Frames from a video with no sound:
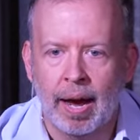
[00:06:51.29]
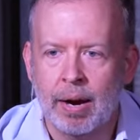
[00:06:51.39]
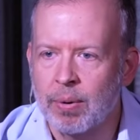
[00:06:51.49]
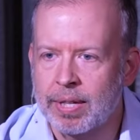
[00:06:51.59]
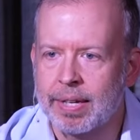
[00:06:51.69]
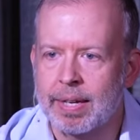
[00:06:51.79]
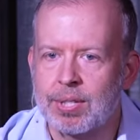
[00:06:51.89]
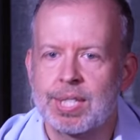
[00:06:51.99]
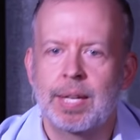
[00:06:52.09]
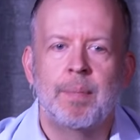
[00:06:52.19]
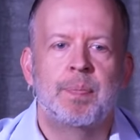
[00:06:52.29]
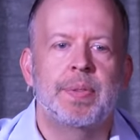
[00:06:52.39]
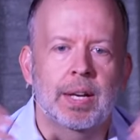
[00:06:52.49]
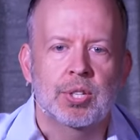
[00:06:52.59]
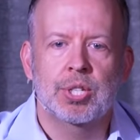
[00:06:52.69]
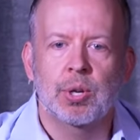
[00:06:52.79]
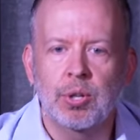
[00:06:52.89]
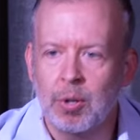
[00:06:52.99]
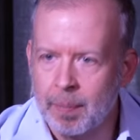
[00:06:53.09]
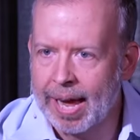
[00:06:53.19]
I release. The
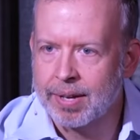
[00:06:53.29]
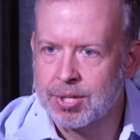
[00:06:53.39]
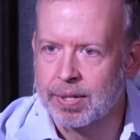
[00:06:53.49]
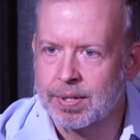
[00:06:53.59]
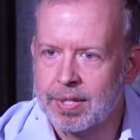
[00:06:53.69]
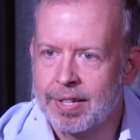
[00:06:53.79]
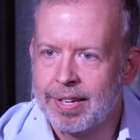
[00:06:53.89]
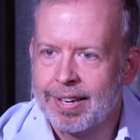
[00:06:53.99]
external matches.